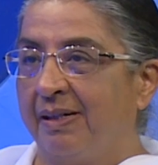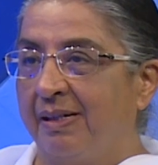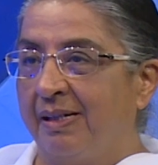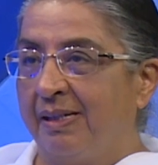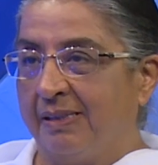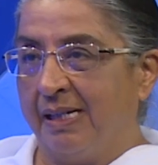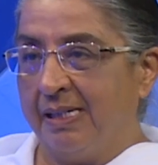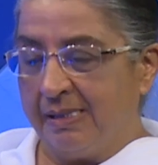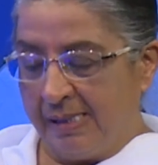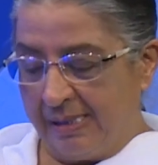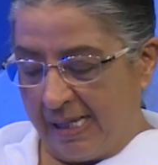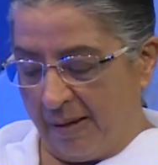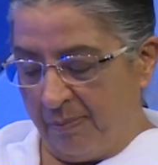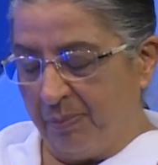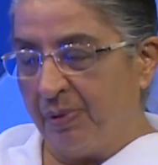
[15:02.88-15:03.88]
Hmm. Just as
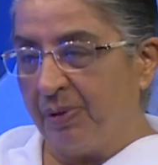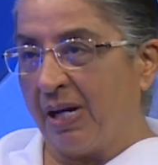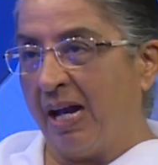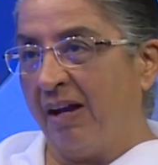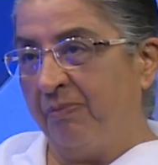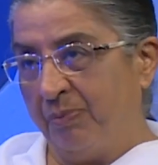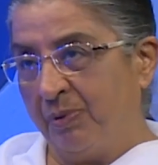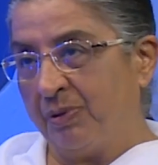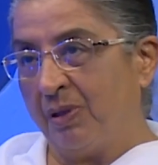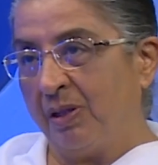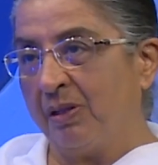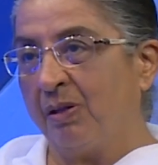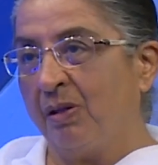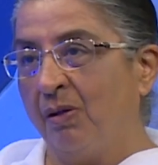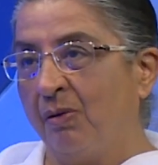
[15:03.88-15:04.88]
I'm put, I put
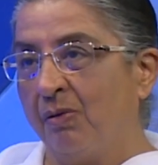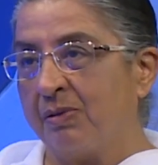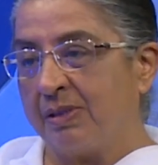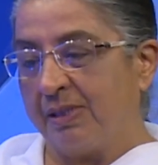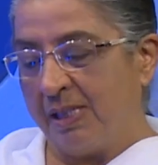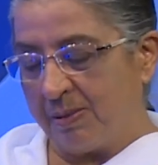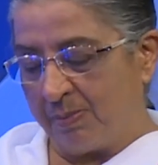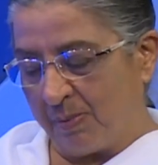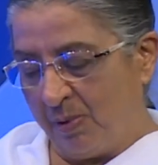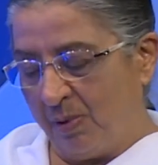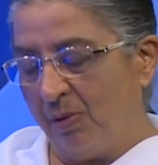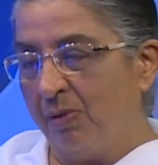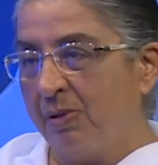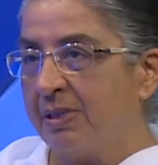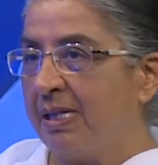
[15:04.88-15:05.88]
on clothes. These mm.
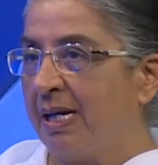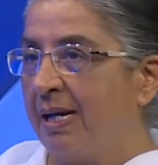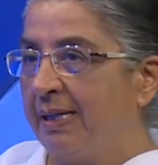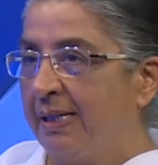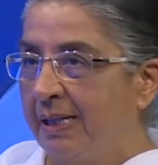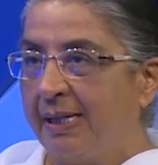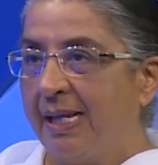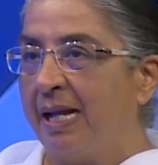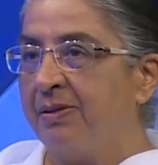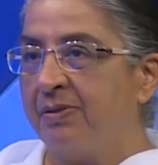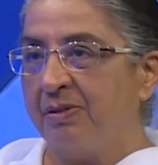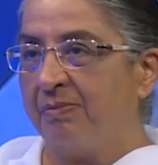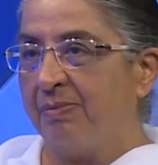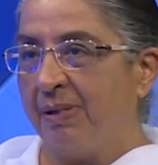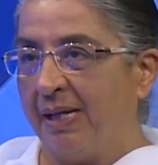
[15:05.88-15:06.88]
clothes are
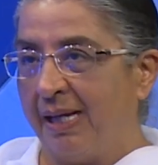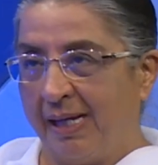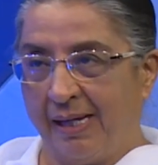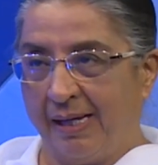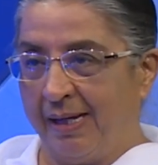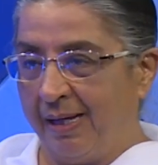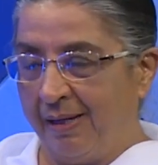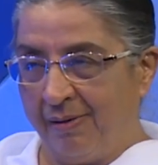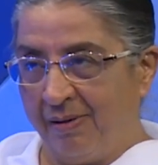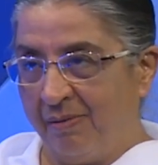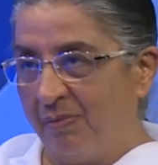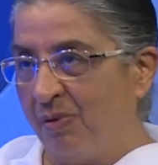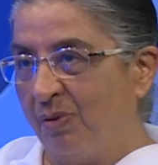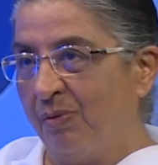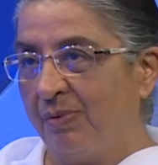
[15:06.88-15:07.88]
detachable. I hmm. can
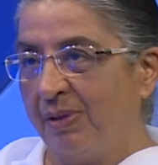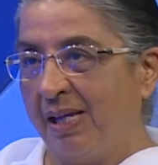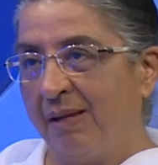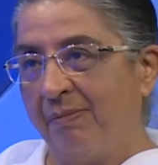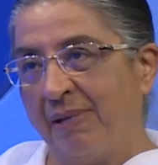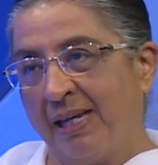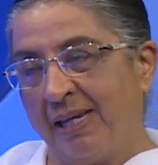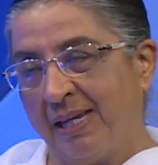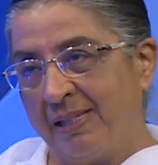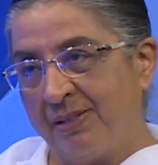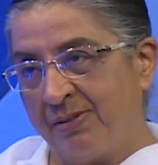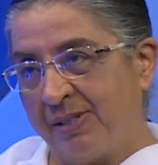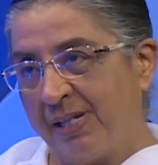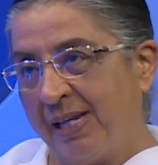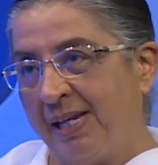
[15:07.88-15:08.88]
remove them. I can
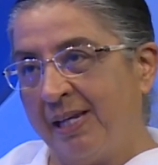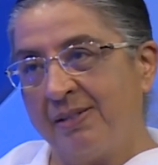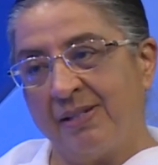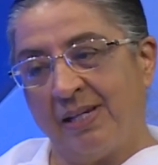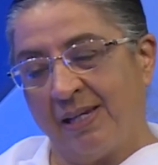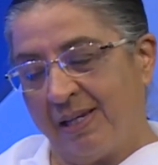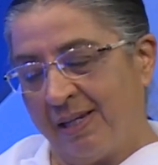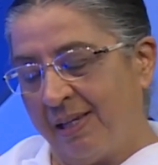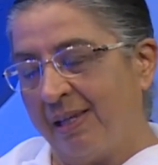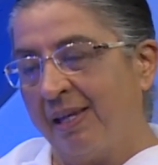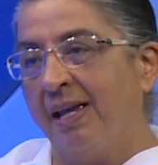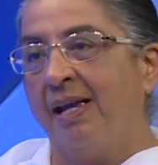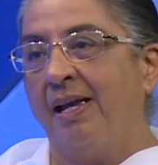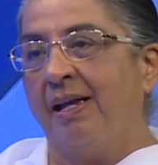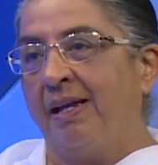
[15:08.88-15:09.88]
change. I can,
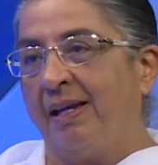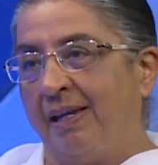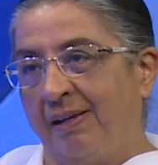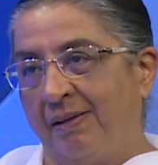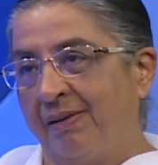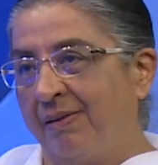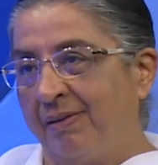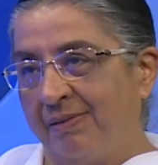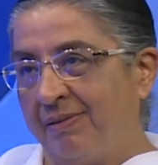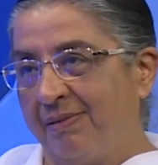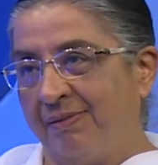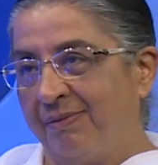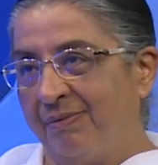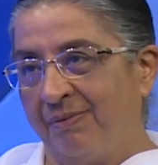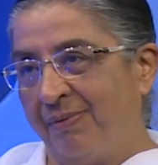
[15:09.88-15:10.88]
you know,
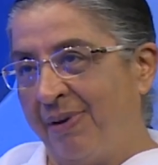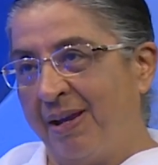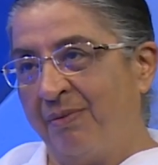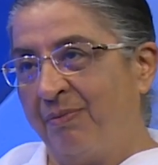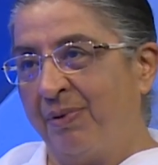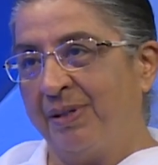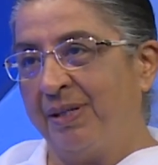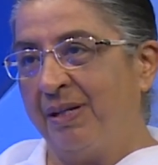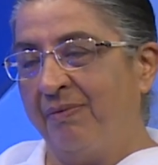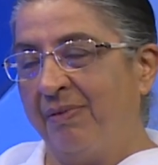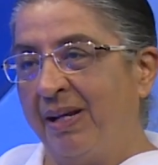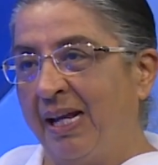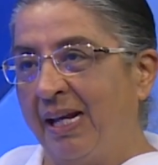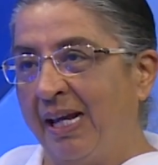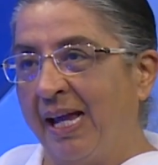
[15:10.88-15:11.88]
wear
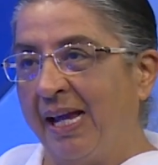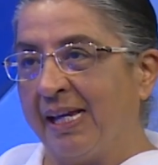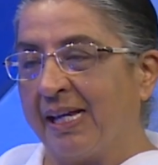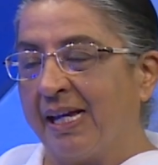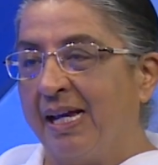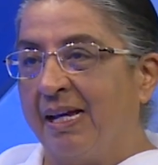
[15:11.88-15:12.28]
whatever I like.